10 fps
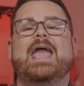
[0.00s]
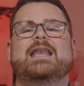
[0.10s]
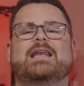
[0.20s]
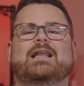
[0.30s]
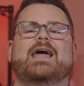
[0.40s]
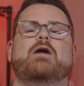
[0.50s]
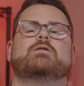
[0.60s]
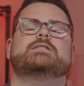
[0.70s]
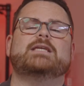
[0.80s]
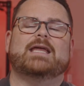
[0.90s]
and it
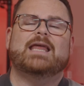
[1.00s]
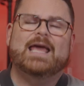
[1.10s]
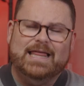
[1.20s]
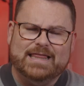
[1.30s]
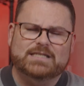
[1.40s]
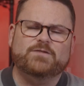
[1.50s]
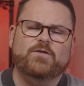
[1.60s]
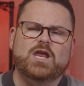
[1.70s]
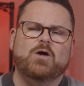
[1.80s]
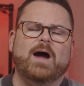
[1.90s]
allowed us to get this
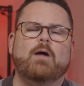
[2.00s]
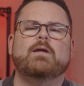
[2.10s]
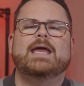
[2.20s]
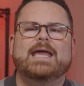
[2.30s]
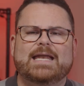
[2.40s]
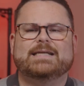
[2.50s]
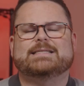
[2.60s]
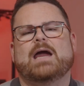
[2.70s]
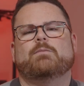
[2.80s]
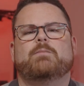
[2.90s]
video out in a
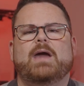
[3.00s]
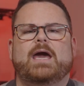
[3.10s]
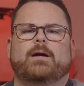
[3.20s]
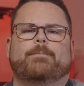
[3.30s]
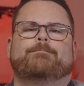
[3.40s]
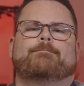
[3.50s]
timely manner.